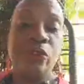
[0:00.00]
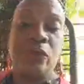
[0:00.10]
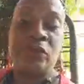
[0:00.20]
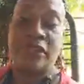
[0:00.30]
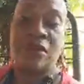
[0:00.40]
for
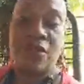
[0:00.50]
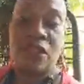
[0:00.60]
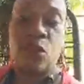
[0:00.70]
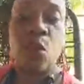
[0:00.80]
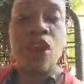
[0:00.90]
self-care?
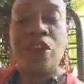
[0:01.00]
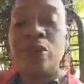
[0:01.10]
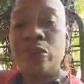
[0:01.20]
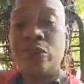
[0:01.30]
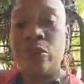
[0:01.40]
What do
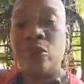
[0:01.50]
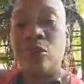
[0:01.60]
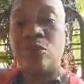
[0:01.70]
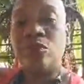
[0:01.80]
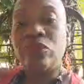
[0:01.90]
you do
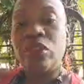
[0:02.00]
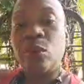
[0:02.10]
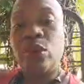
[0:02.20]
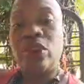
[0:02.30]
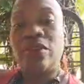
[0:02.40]

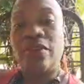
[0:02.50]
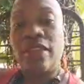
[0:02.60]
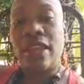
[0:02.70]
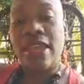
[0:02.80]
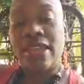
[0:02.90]
when you're
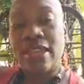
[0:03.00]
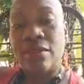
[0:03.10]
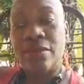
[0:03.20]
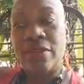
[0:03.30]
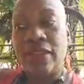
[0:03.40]

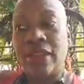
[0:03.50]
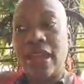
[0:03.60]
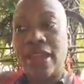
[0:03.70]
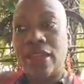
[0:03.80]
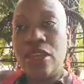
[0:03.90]
feeling
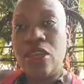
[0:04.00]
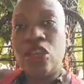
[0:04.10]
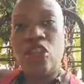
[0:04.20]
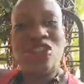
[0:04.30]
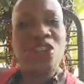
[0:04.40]
like
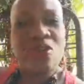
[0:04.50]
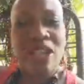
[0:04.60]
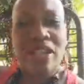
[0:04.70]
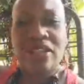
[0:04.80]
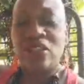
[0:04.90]
you're
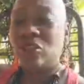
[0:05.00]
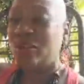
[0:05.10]
stressed, you're